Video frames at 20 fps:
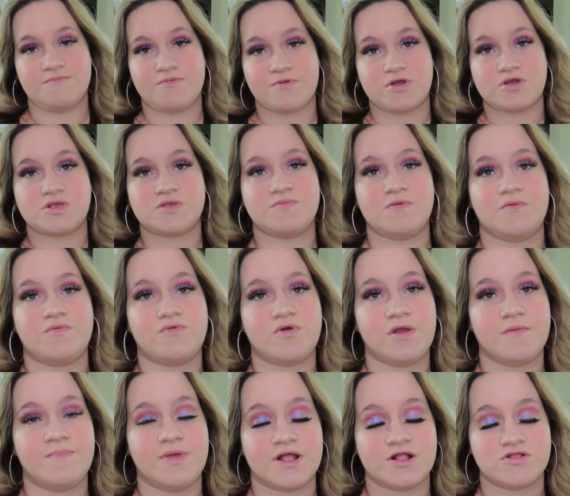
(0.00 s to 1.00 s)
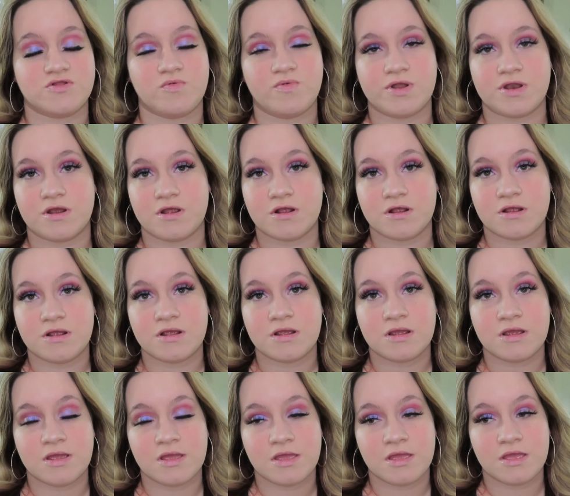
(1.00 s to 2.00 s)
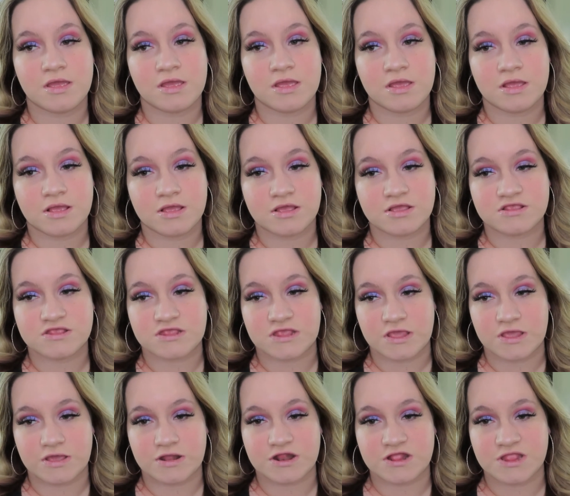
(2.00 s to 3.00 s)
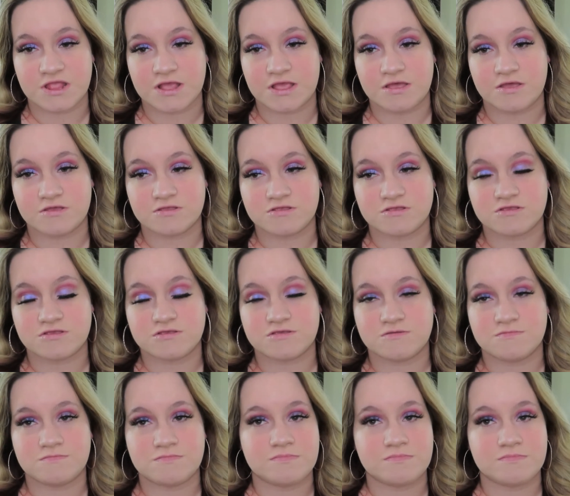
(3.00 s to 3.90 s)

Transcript: first before I pick the winner say anything else.